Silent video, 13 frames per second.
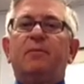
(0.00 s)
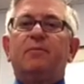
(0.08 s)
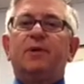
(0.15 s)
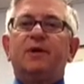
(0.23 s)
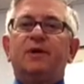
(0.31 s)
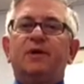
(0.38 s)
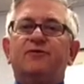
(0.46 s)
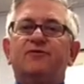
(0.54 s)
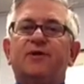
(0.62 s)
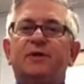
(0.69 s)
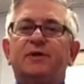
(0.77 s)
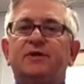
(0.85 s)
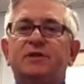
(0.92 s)
but it is
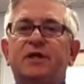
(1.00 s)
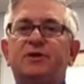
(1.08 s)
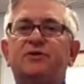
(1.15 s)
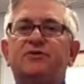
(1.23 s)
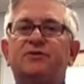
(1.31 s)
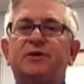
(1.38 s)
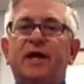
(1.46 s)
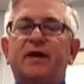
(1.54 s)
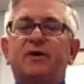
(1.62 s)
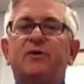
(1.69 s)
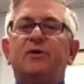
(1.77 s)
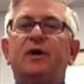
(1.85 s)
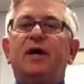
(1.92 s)
very slender,
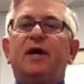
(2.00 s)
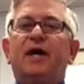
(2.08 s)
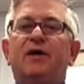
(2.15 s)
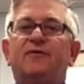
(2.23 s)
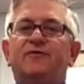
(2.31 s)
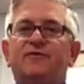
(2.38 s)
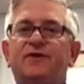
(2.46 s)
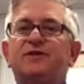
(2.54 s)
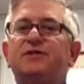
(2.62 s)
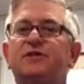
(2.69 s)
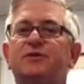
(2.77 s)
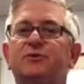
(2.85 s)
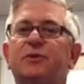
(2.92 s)
narrow, and it fits
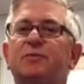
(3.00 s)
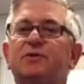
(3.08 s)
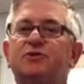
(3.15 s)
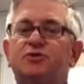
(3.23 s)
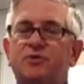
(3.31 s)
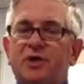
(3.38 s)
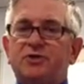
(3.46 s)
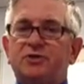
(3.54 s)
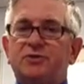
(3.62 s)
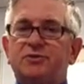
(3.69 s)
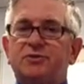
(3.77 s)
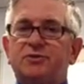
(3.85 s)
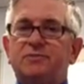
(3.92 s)
into women's dress shoes.